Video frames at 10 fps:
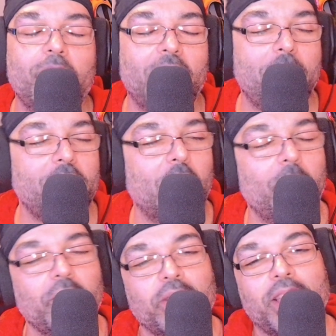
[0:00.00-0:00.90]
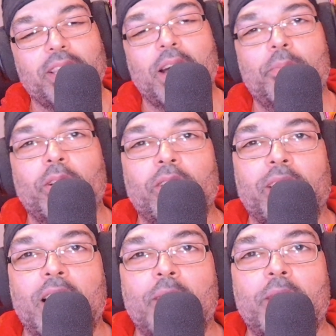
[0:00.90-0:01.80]
Let me know what you think down below in the
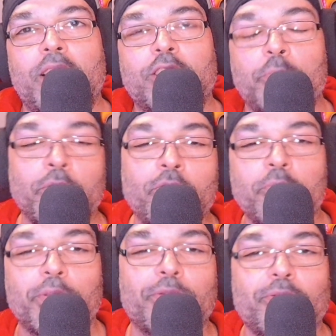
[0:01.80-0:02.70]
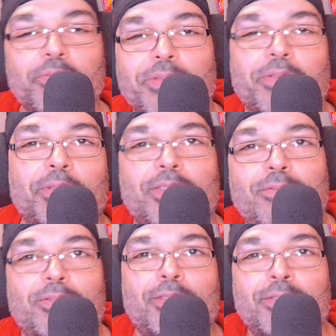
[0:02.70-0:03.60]
comments. Boom, boom.
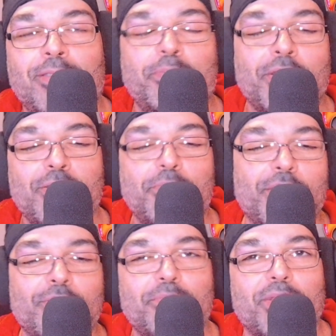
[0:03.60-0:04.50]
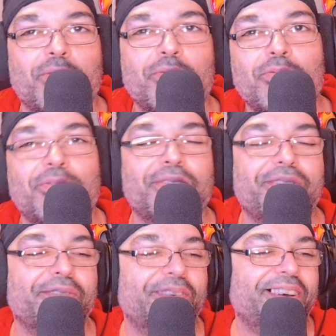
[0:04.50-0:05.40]
Boom, boom, boom.